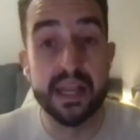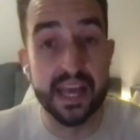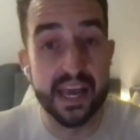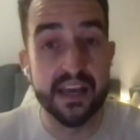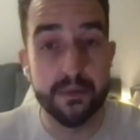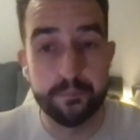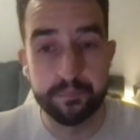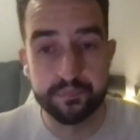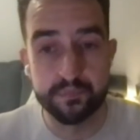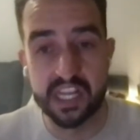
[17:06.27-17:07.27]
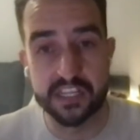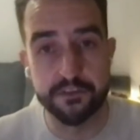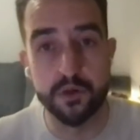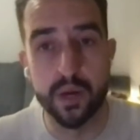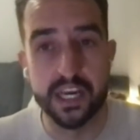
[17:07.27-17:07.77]
been there the
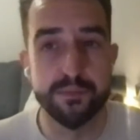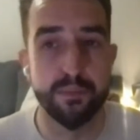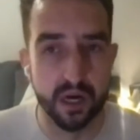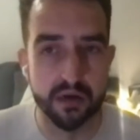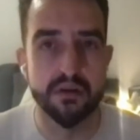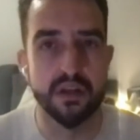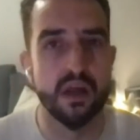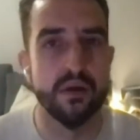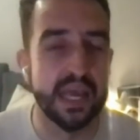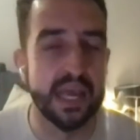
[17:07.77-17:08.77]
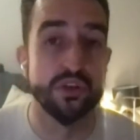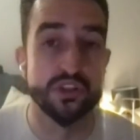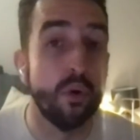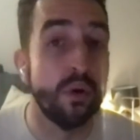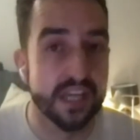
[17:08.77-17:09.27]
last few weeks, but, you know, it
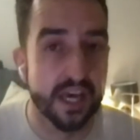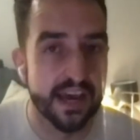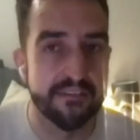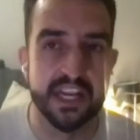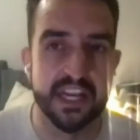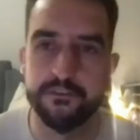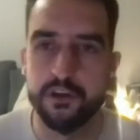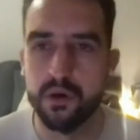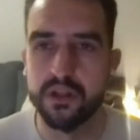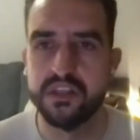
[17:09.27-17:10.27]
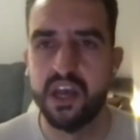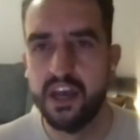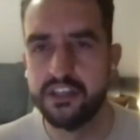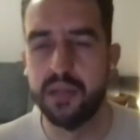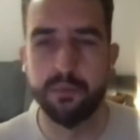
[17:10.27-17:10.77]
wasn't always like that in the last few months.
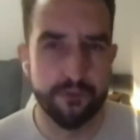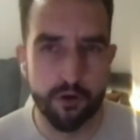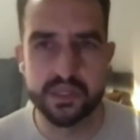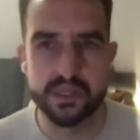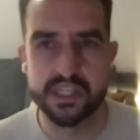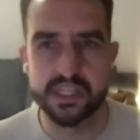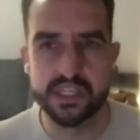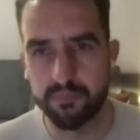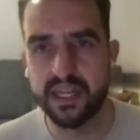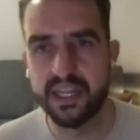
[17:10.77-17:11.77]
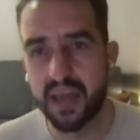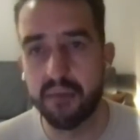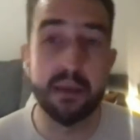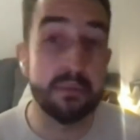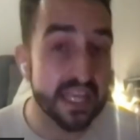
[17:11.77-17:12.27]
So the performances haven't been there,
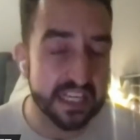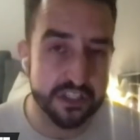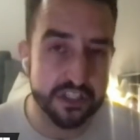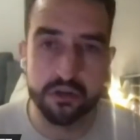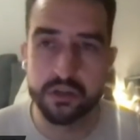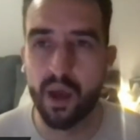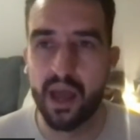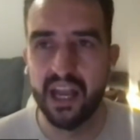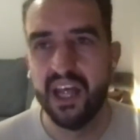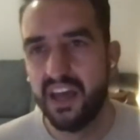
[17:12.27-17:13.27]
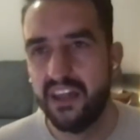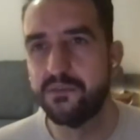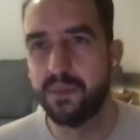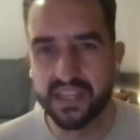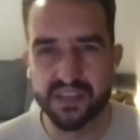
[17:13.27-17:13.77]
maybe the attitude as well.
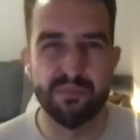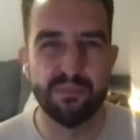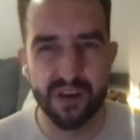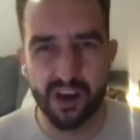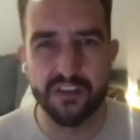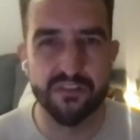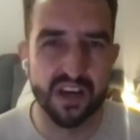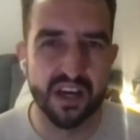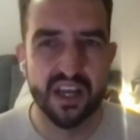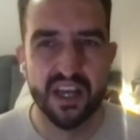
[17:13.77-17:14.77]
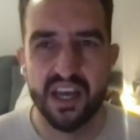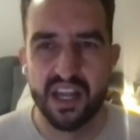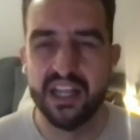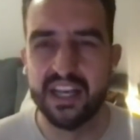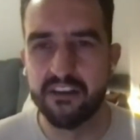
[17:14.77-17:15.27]
There's been this kind of a
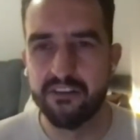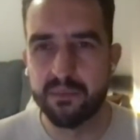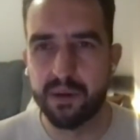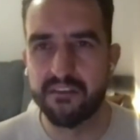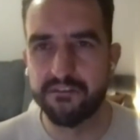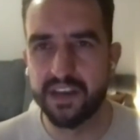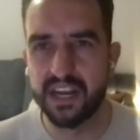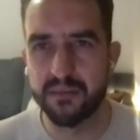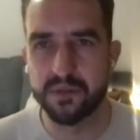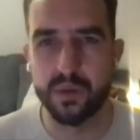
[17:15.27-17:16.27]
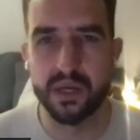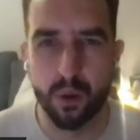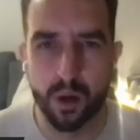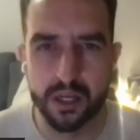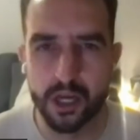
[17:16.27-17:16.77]
lingering bad feeling between
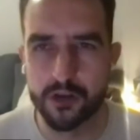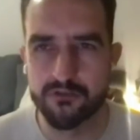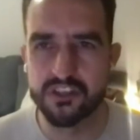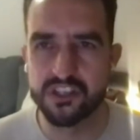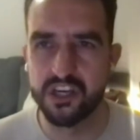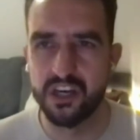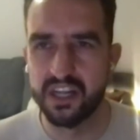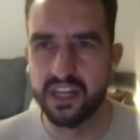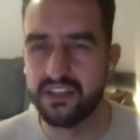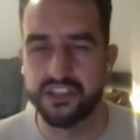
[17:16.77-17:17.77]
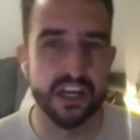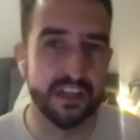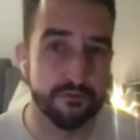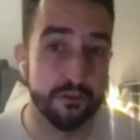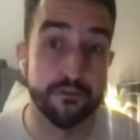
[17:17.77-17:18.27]
Guardiola and Sterling,
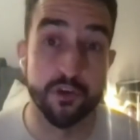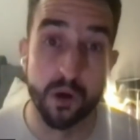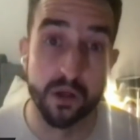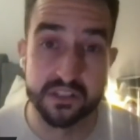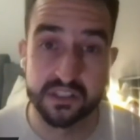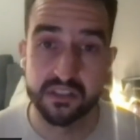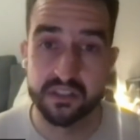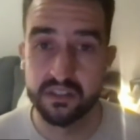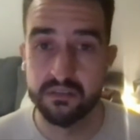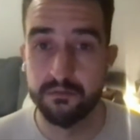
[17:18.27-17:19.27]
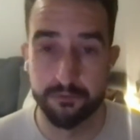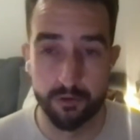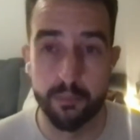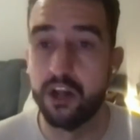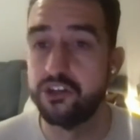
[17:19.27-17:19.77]
certainly for a few months
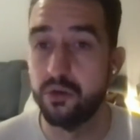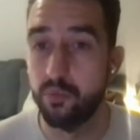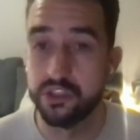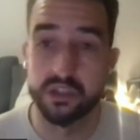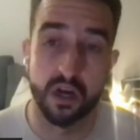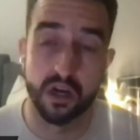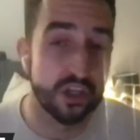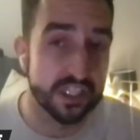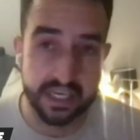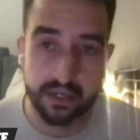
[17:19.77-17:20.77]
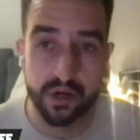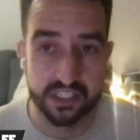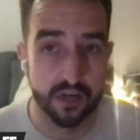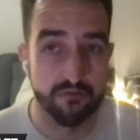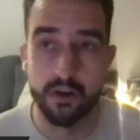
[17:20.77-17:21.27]
from March onwards. I couldn't tell you what
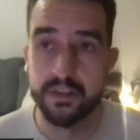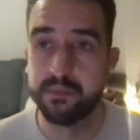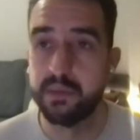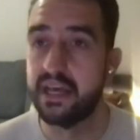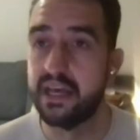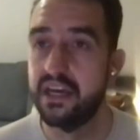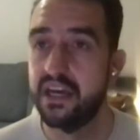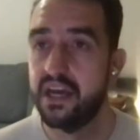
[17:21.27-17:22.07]
it's like right this minute.